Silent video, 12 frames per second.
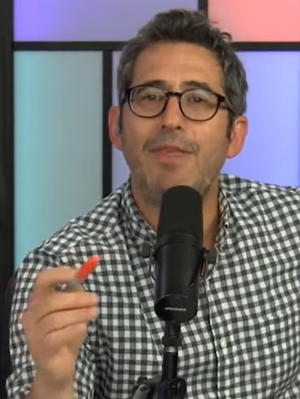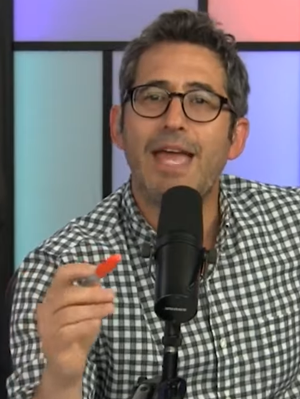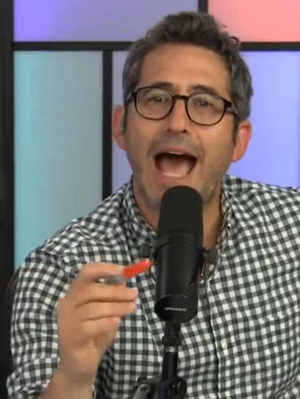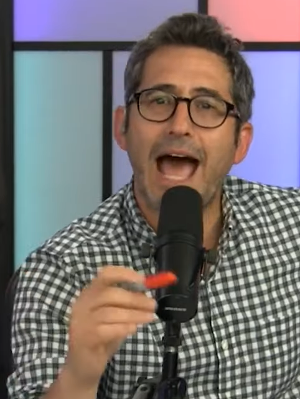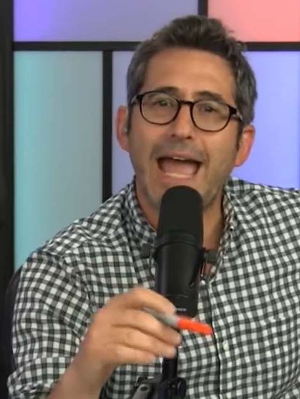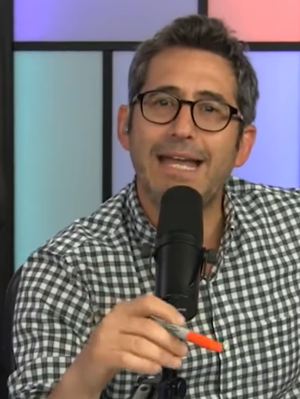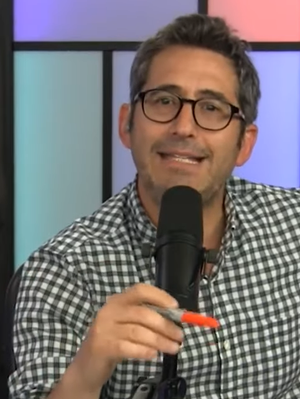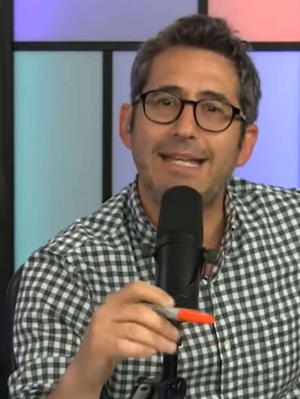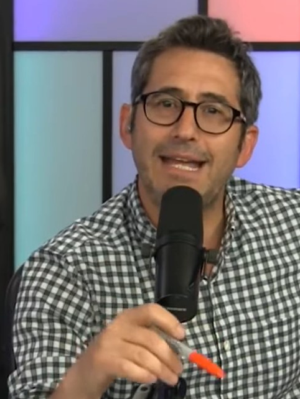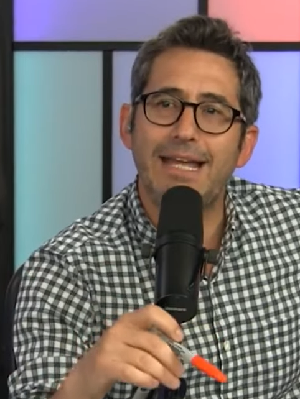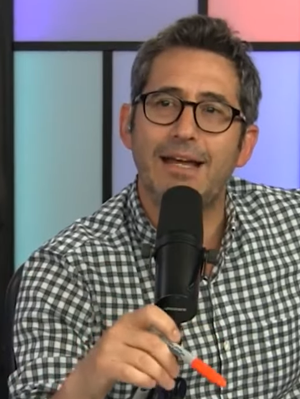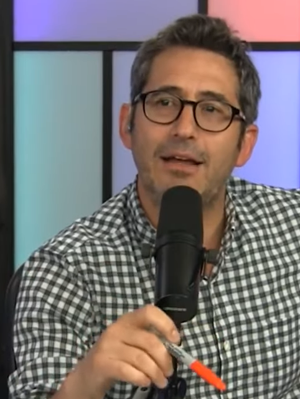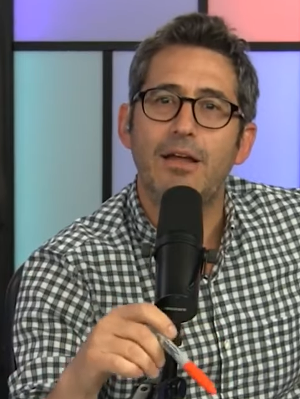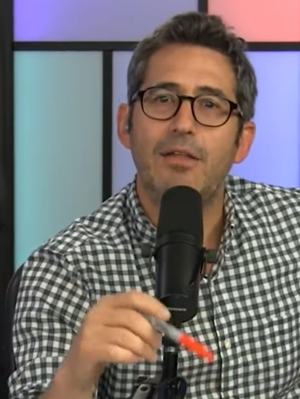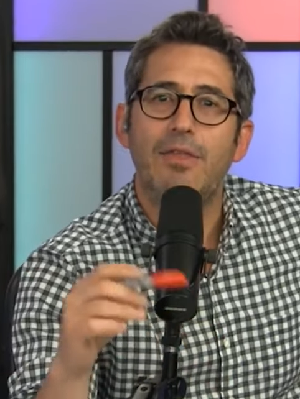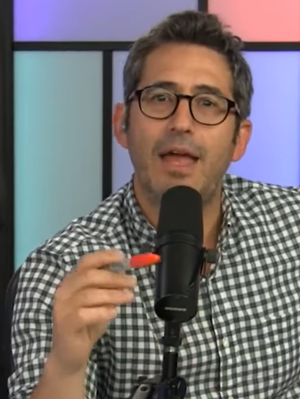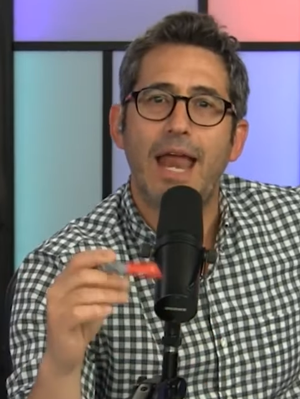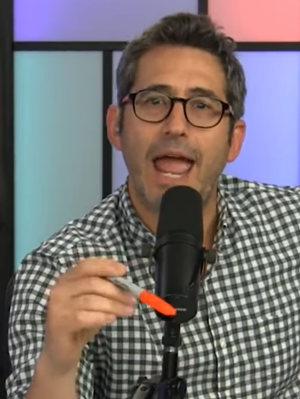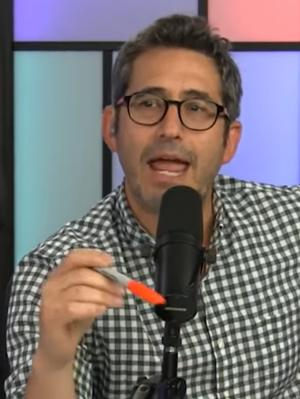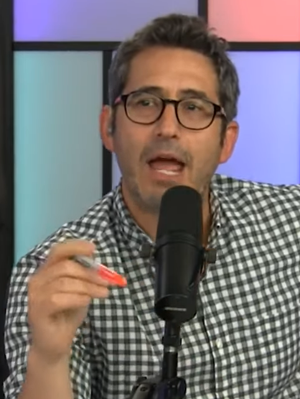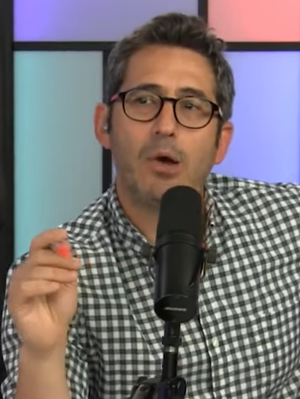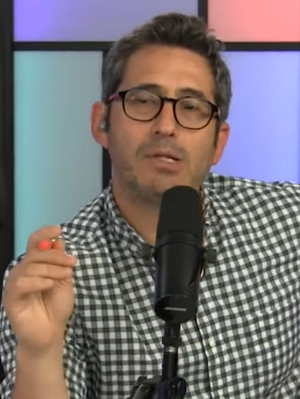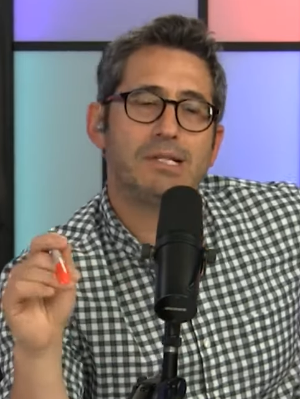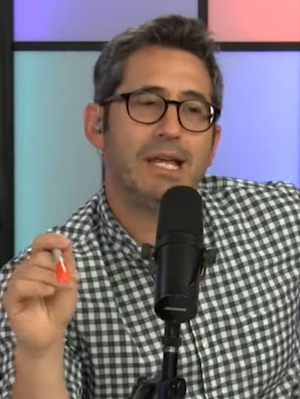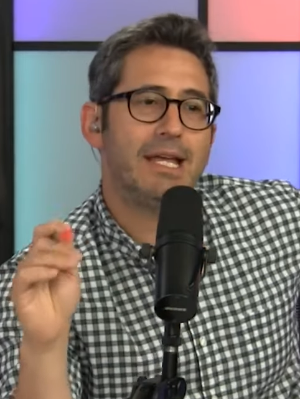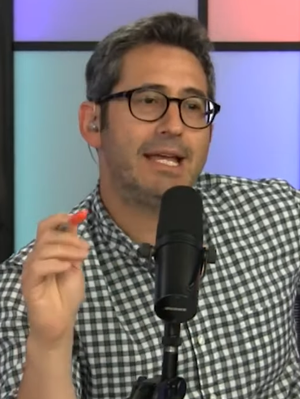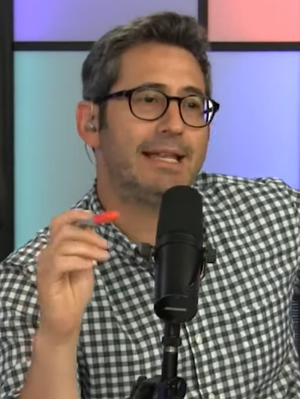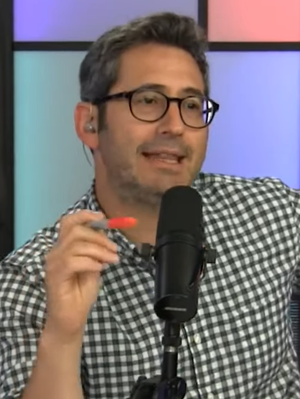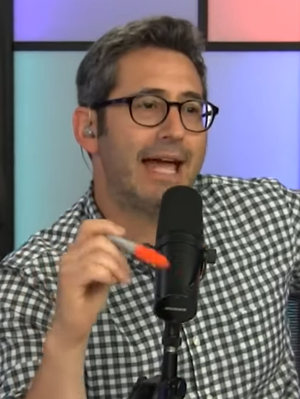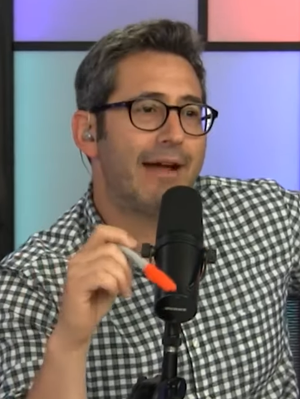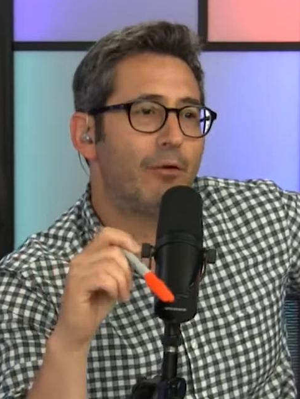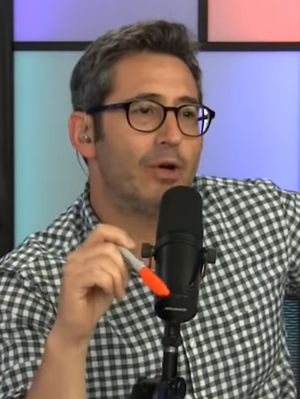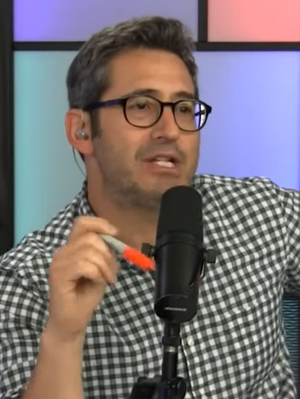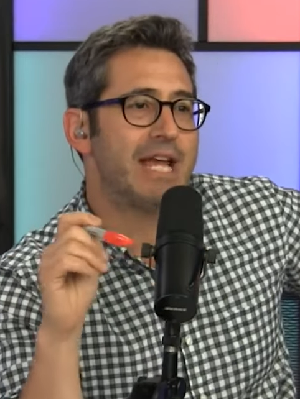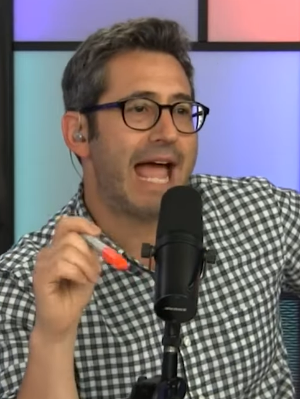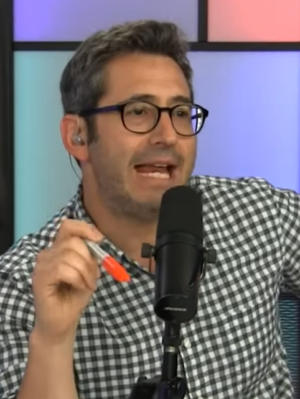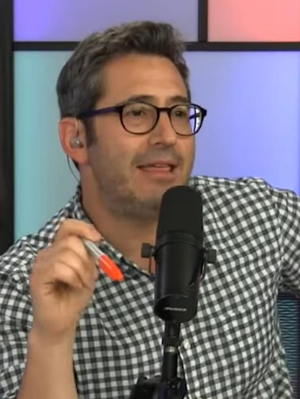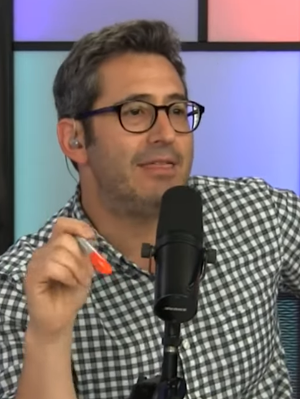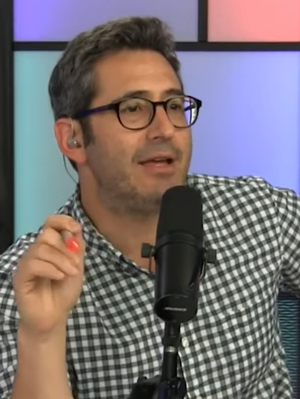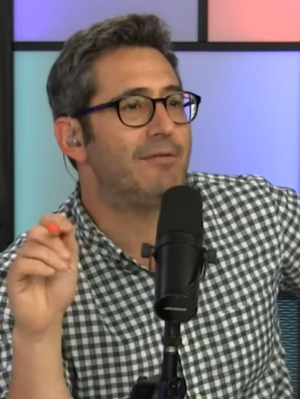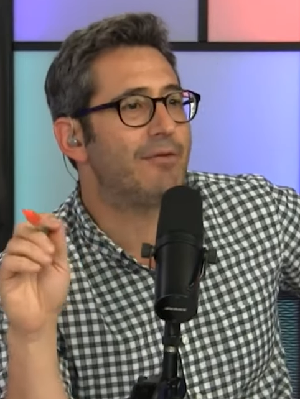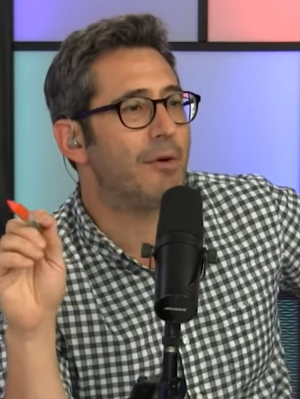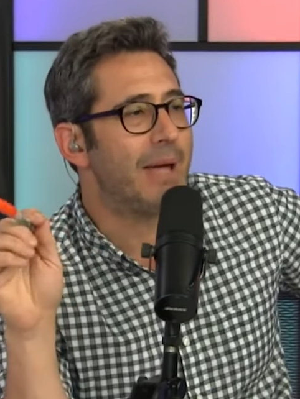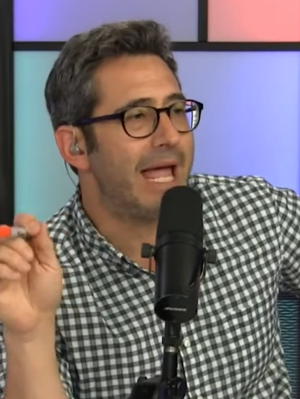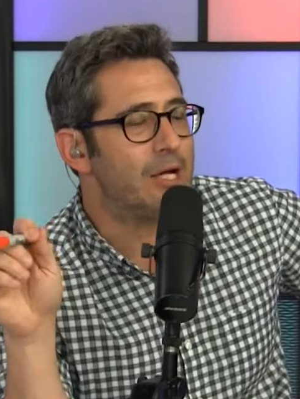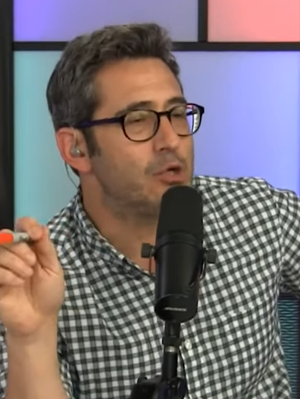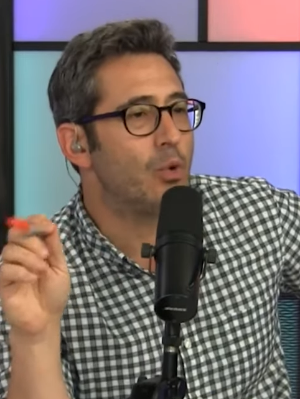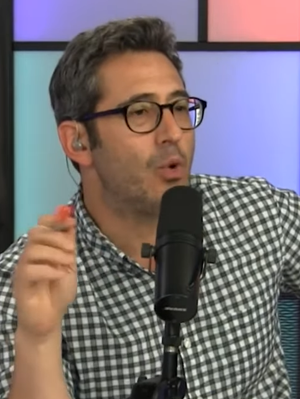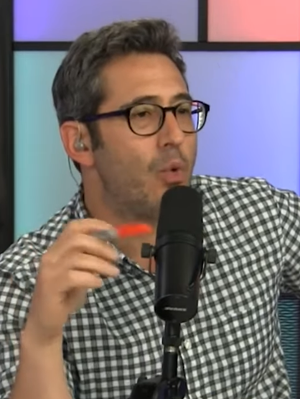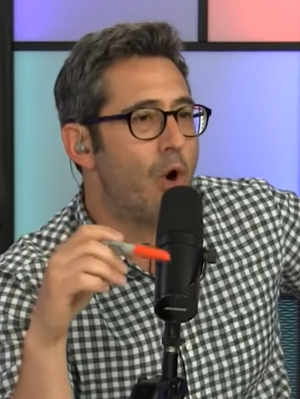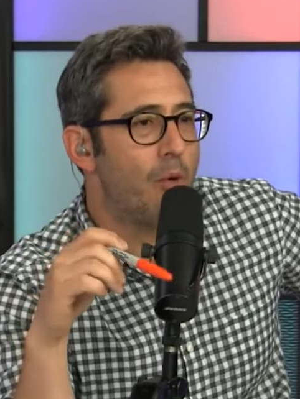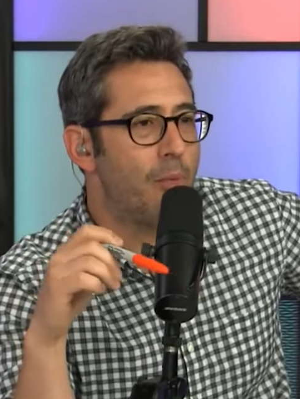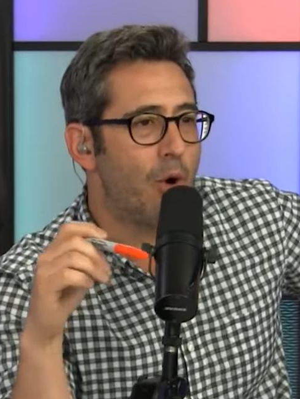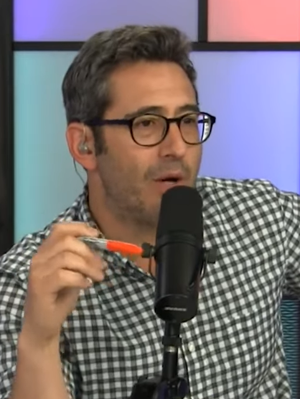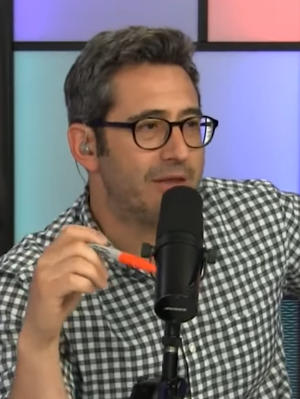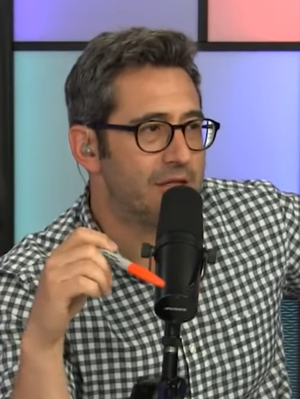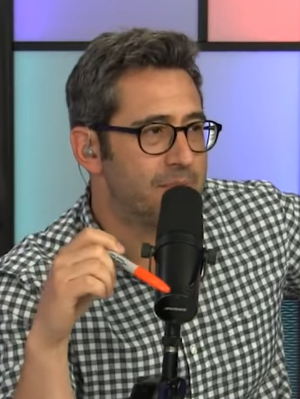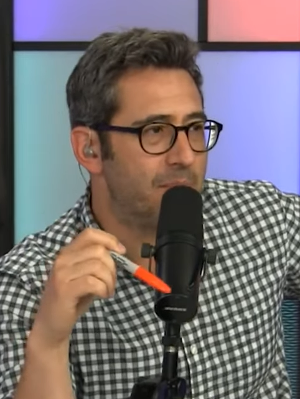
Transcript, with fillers: the idea that AOC can leverage anything from Andrew Cuomo at this